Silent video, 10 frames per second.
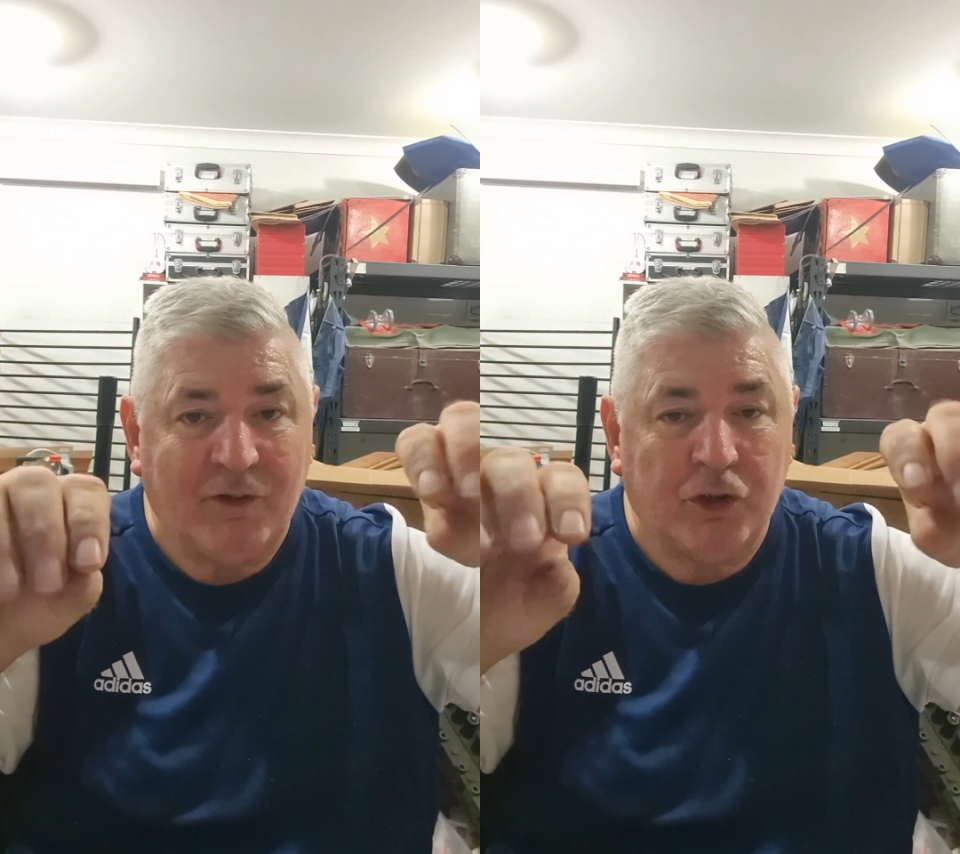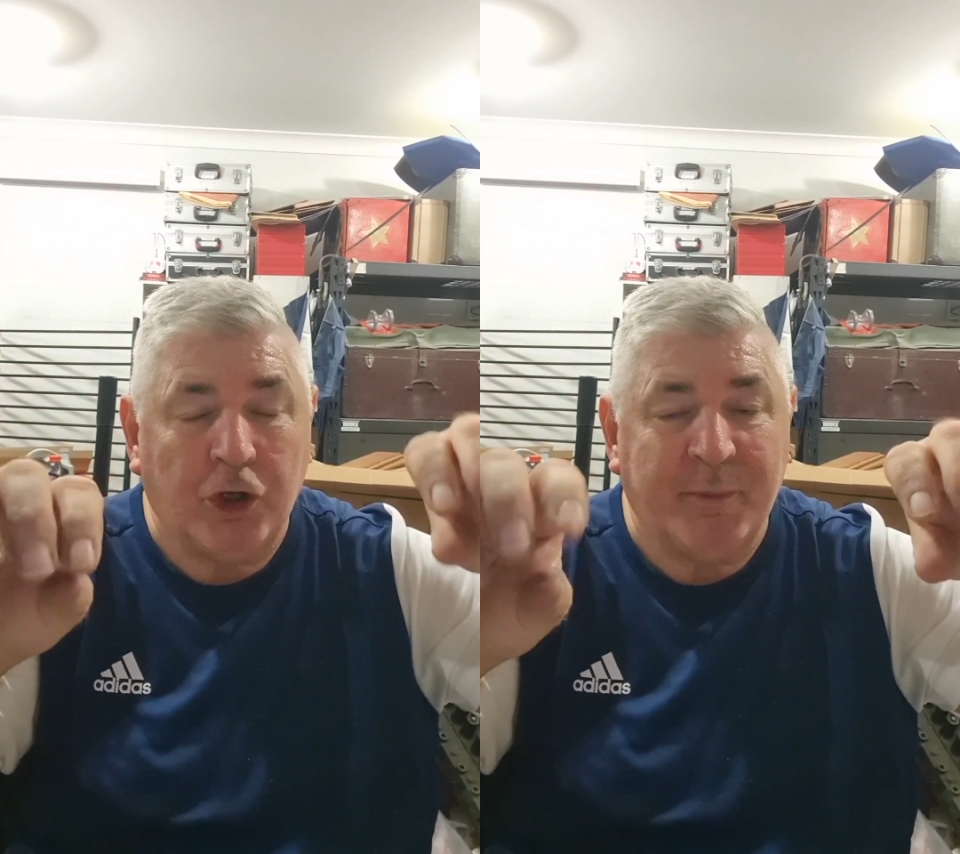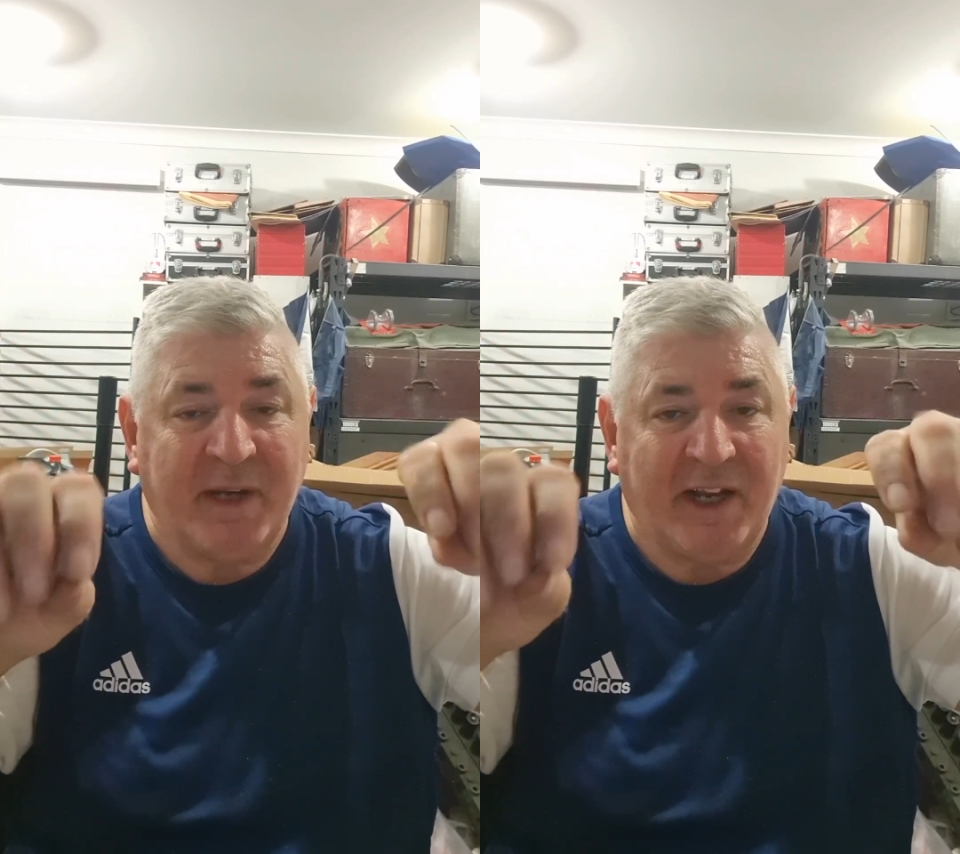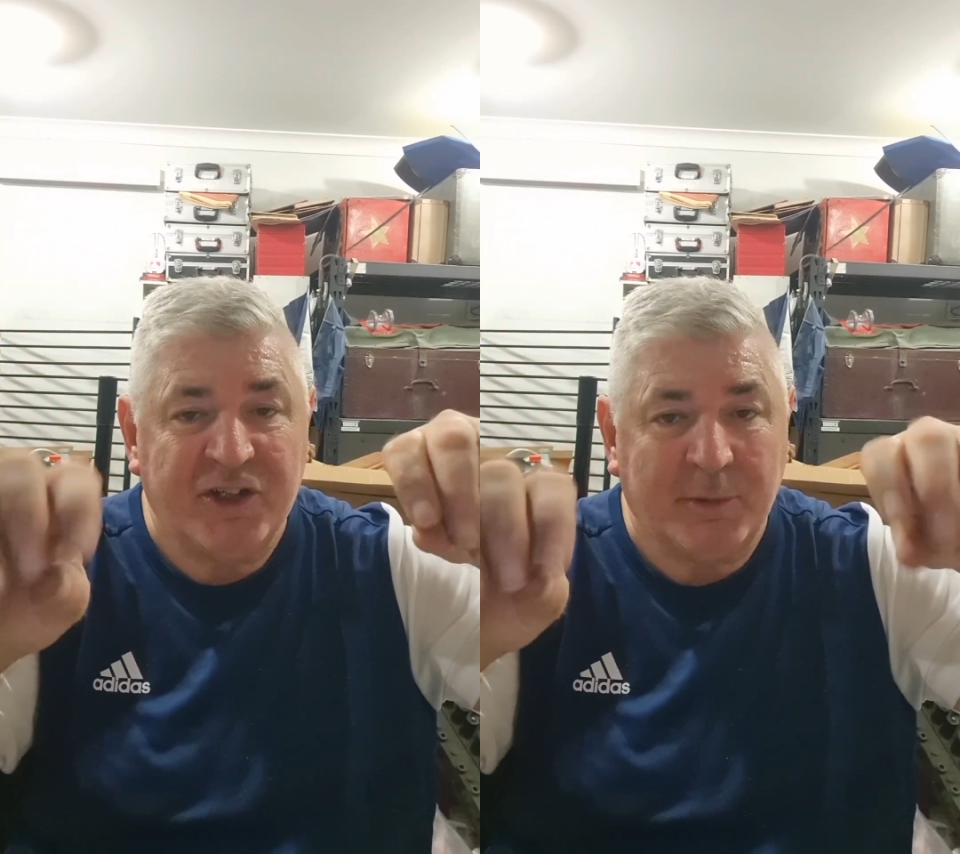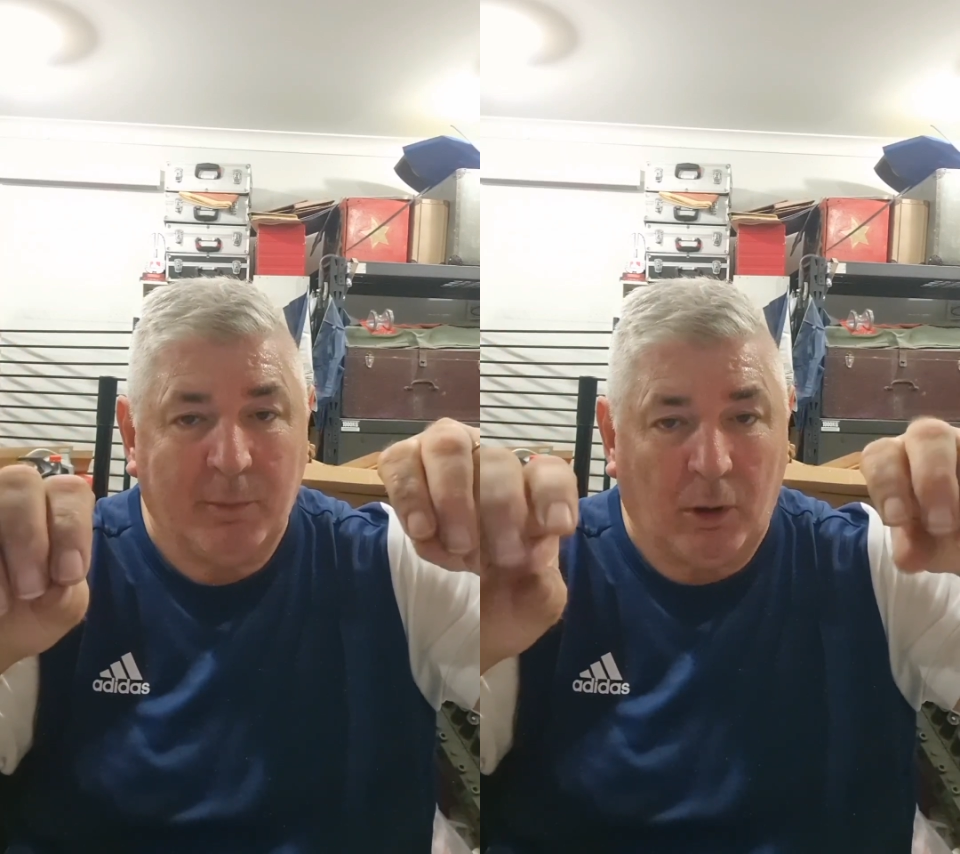a
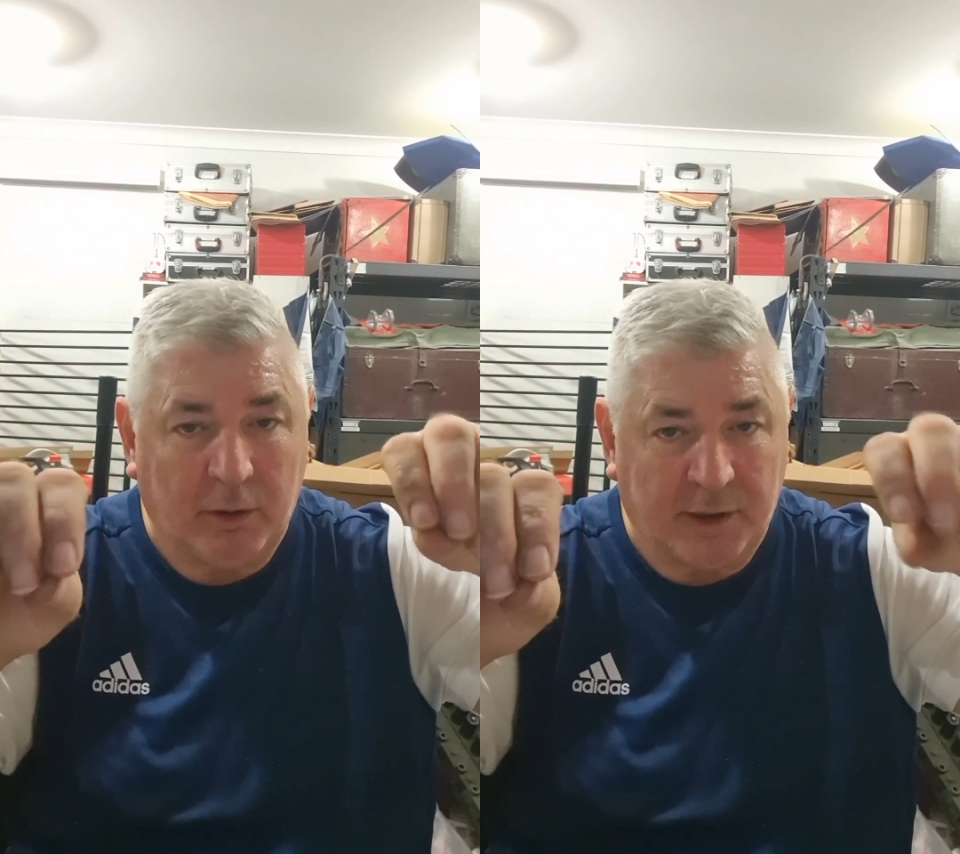termination block,